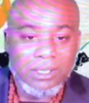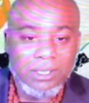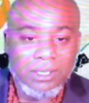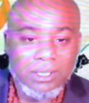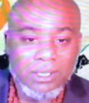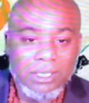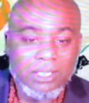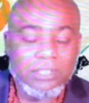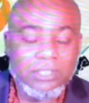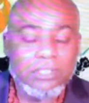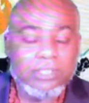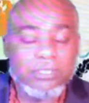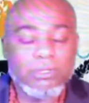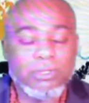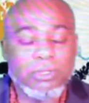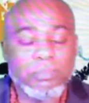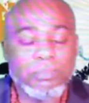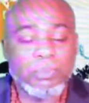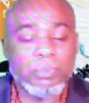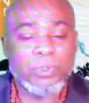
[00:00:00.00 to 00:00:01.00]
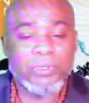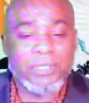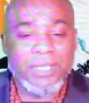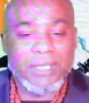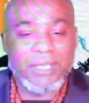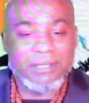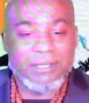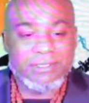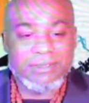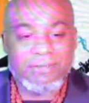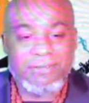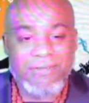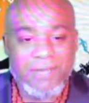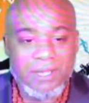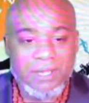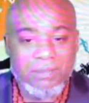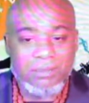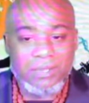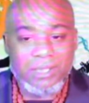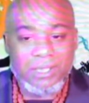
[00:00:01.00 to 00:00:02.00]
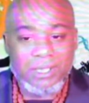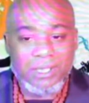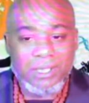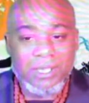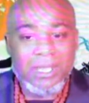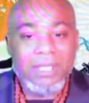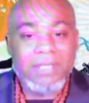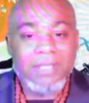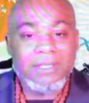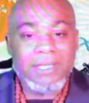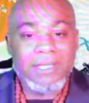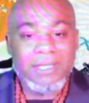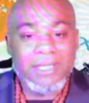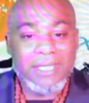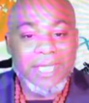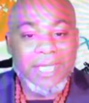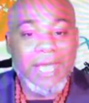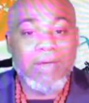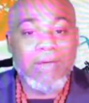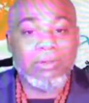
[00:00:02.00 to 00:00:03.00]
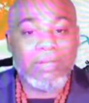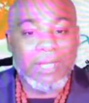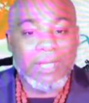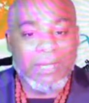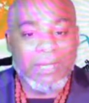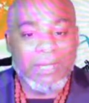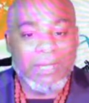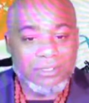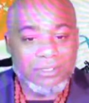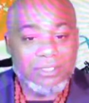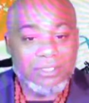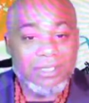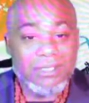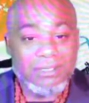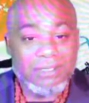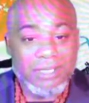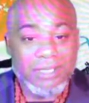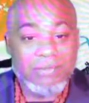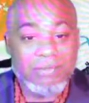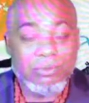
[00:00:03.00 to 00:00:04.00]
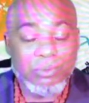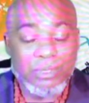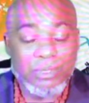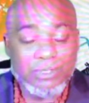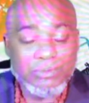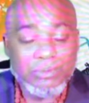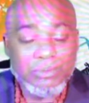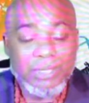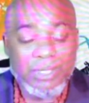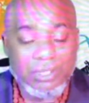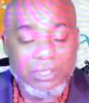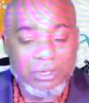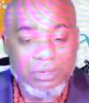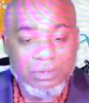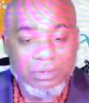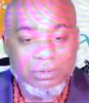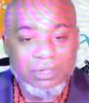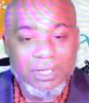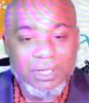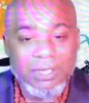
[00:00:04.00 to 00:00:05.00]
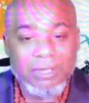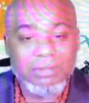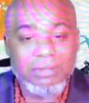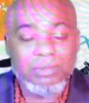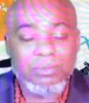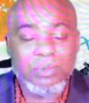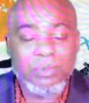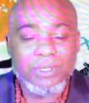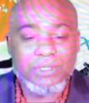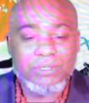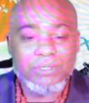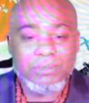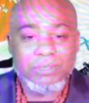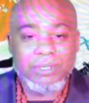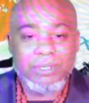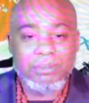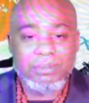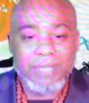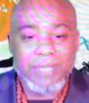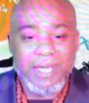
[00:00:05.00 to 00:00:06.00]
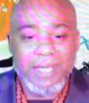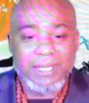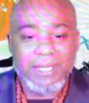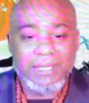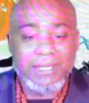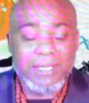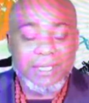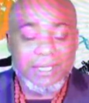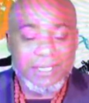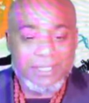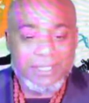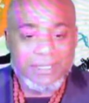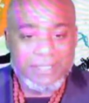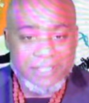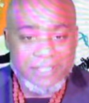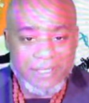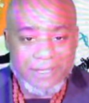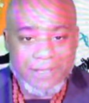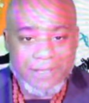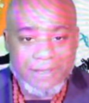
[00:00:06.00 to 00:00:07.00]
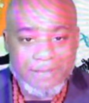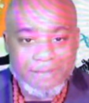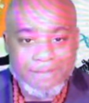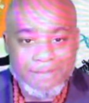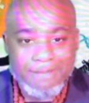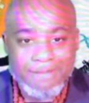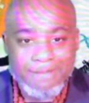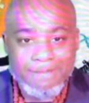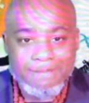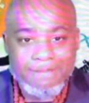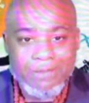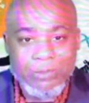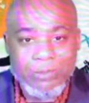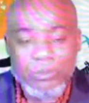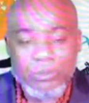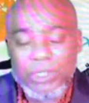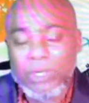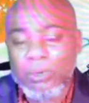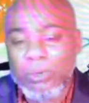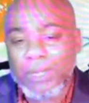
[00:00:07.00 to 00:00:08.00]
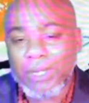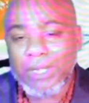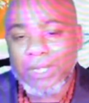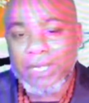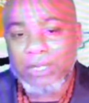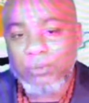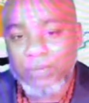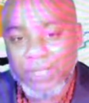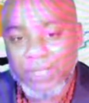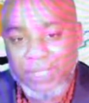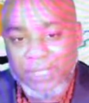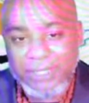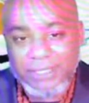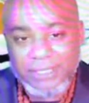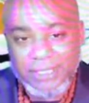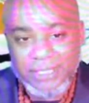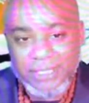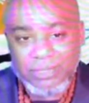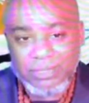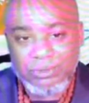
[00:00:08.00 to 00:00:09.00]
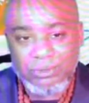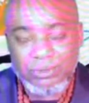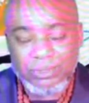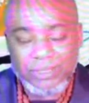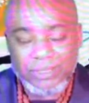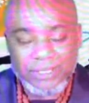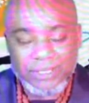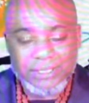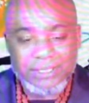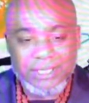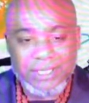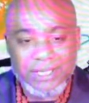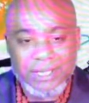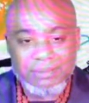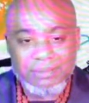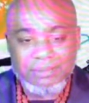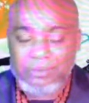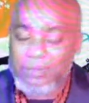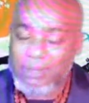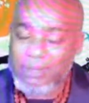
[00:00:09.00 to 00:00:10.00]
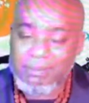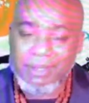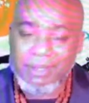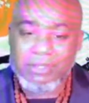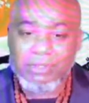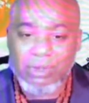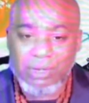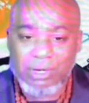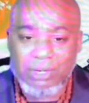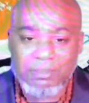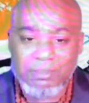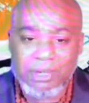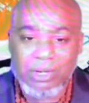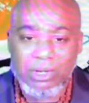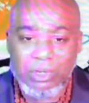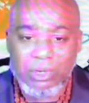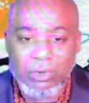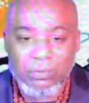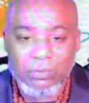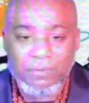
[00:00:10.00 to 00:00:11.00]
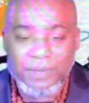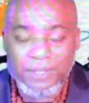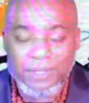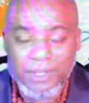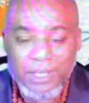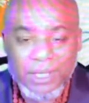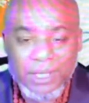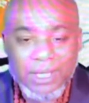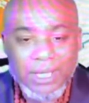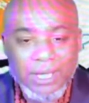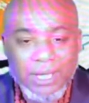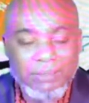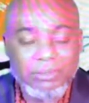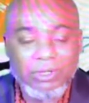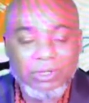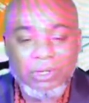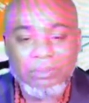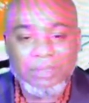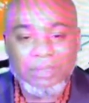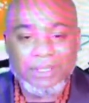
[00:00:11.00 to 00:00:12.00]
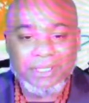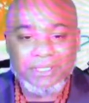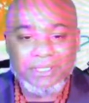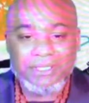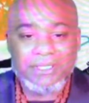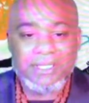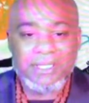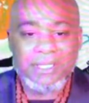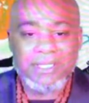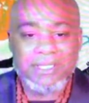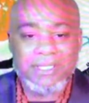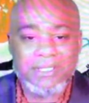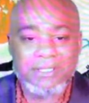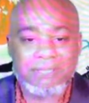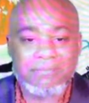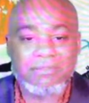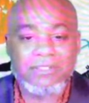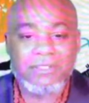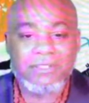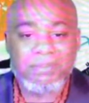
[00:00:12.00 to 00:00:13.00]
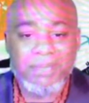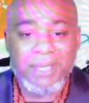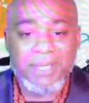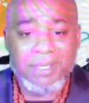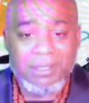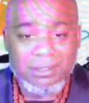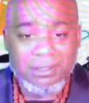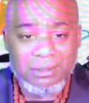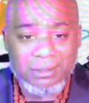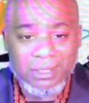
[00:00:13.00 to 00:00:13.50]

Until you pull together as a family, then the outliers, they're the ones who get hurt, and they're the ones who end up dying and getting sick. We don't want anyone to get sick throughout these times. And I'm not talking about COVID. I'm talking about the sickness of despair,